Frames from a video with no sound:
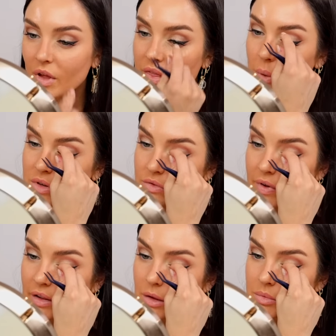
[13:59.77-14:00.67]
And they were
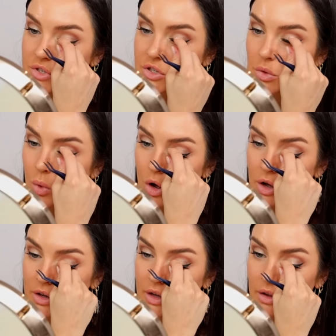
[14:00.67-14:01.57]
developed to
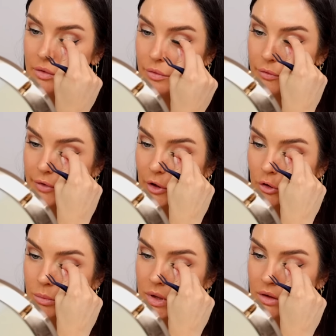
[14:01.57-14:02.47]
work in
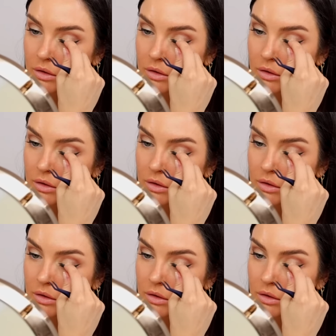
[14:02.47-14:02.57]
film.